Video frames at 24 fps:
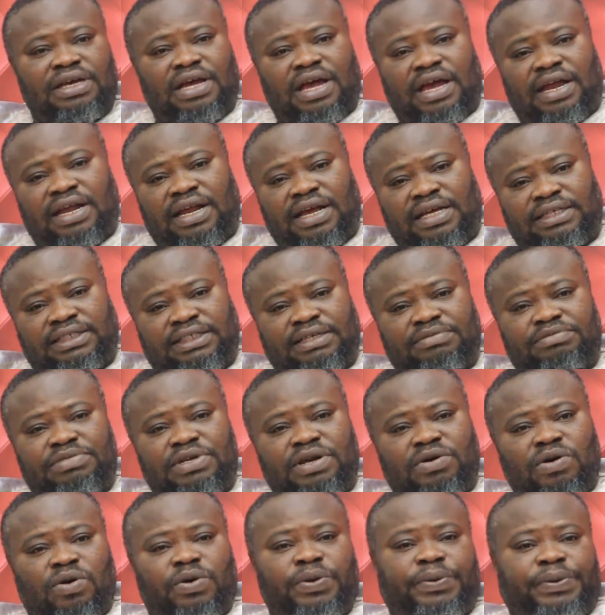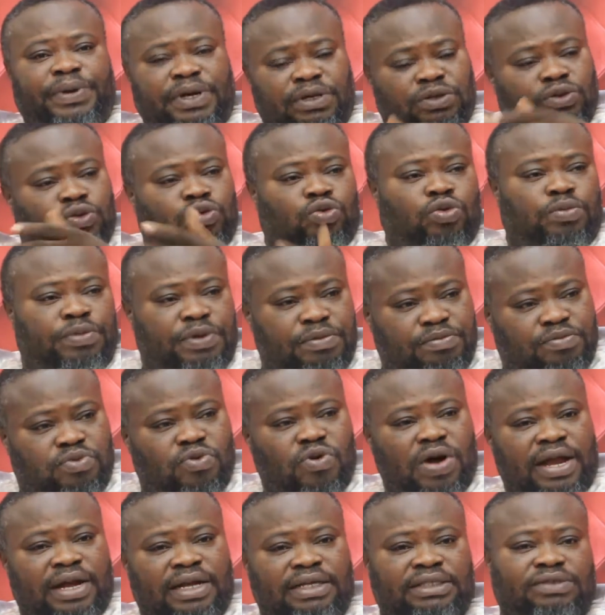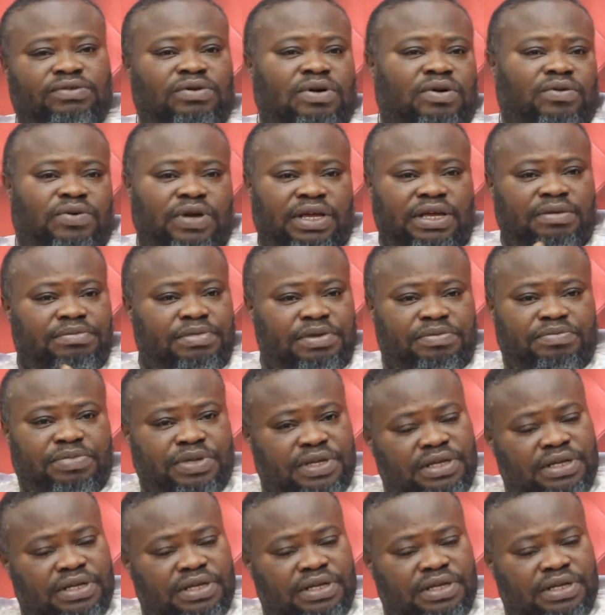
And I see beer or could chance will be poor and as well be.